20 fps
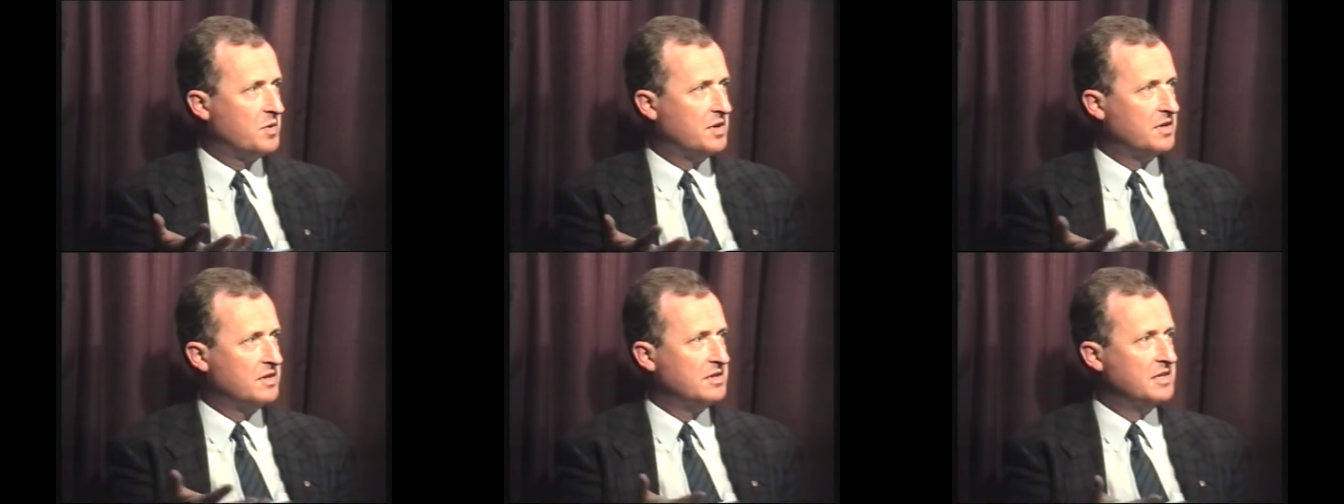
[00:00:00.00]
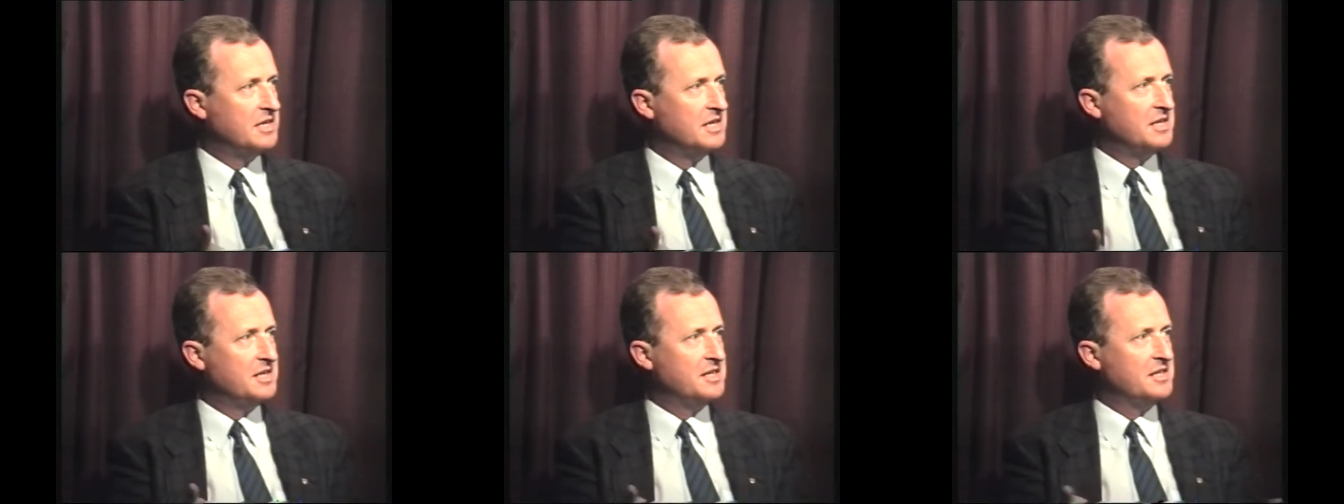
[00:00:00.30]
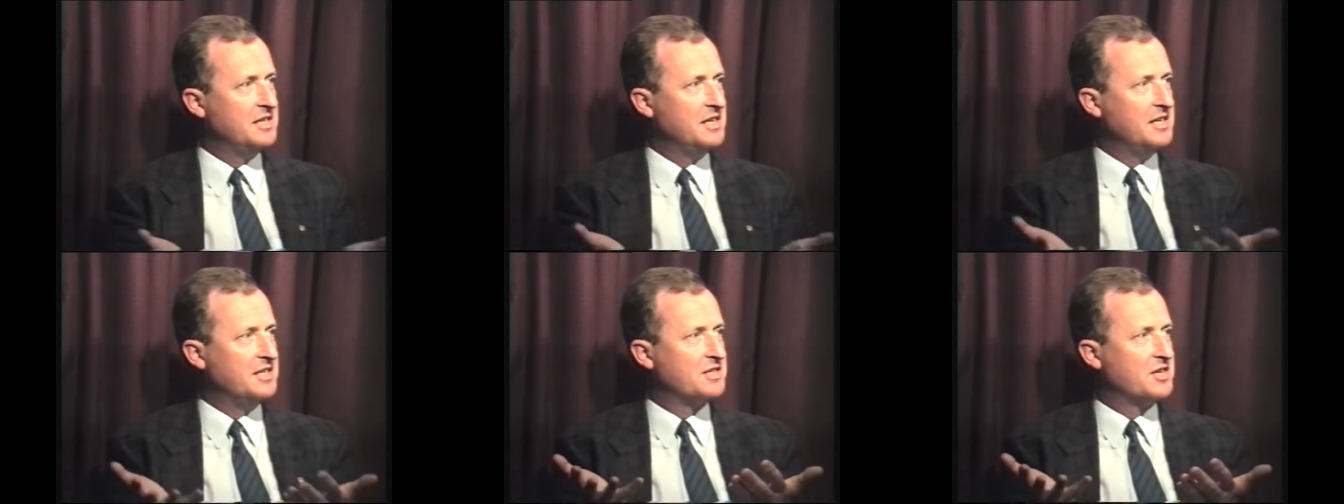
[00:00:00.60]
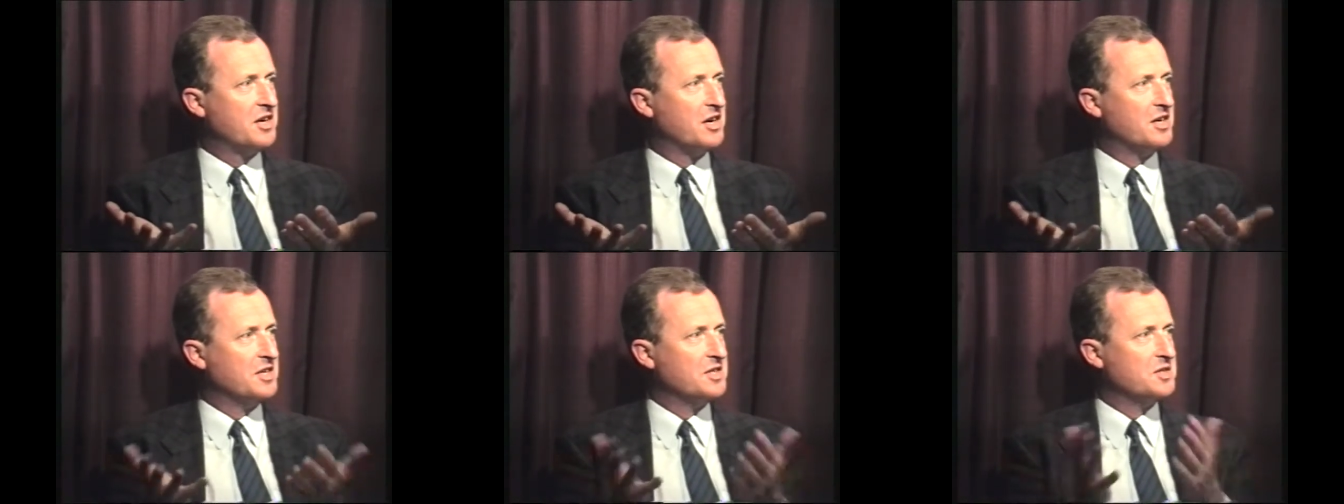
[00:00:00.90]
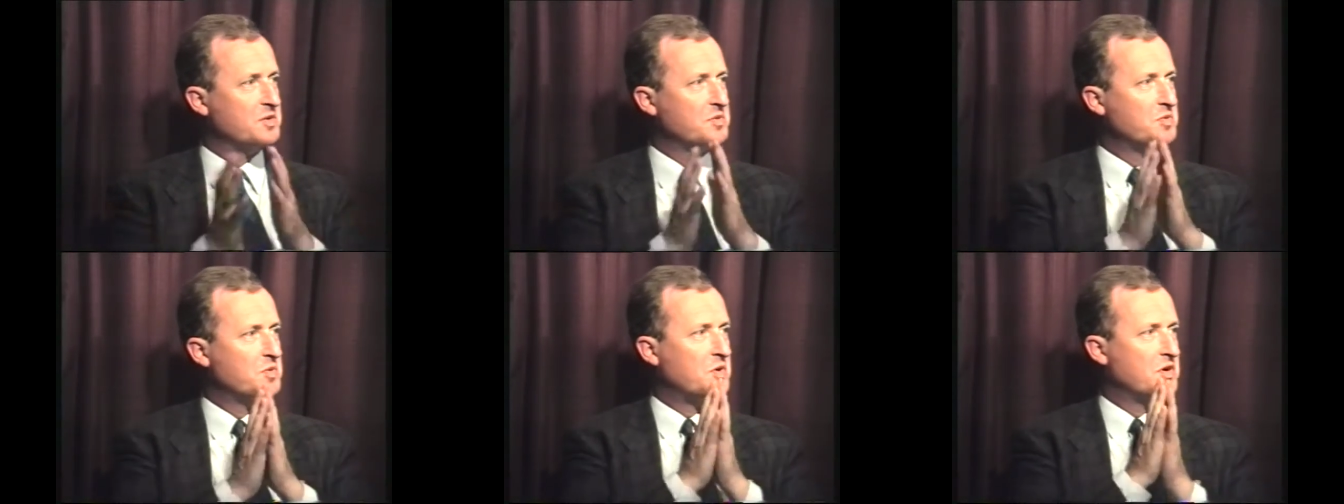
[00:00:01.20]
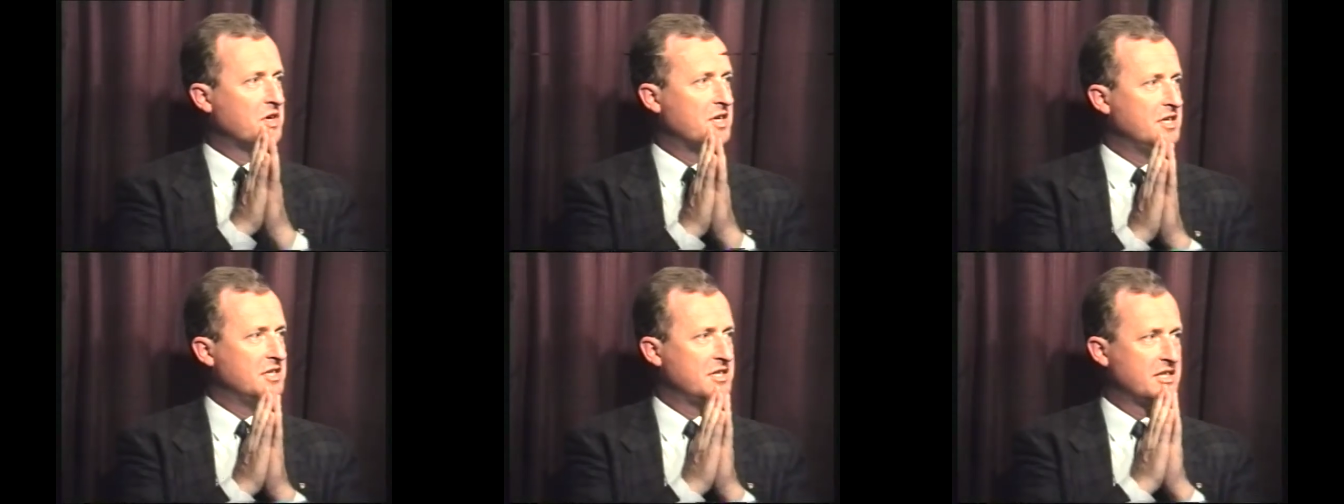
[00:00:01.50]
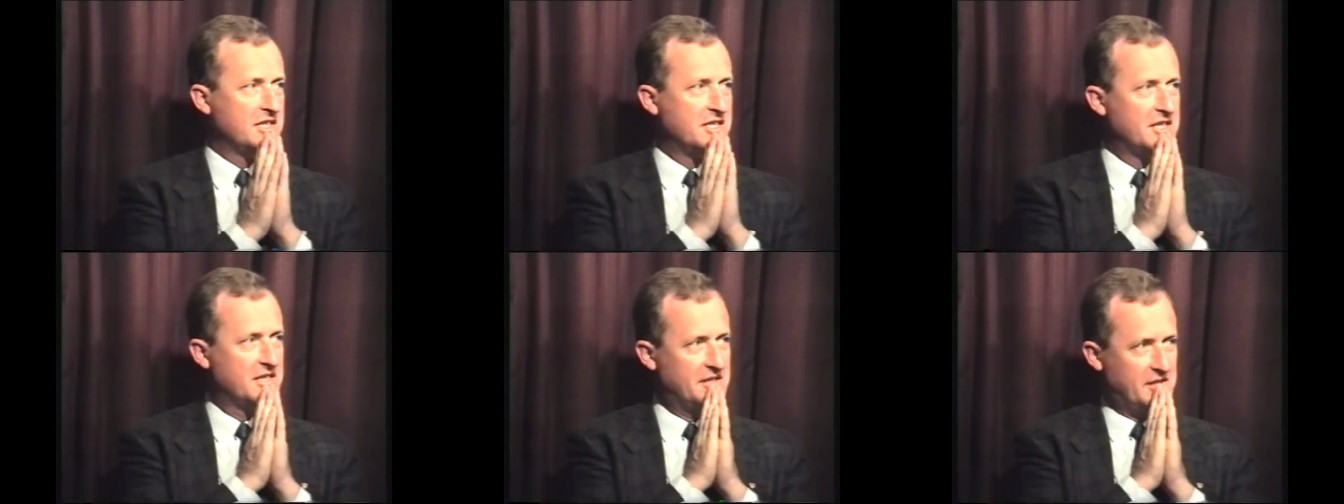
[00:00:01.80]
when yes. these girls would walk yes,
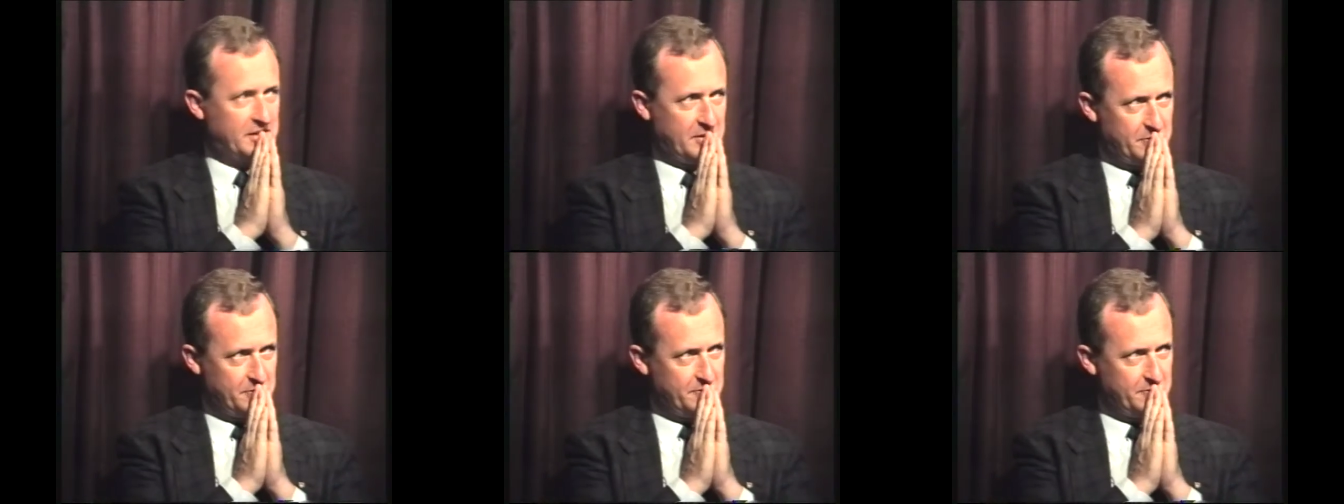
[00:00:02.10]
into. it was rather.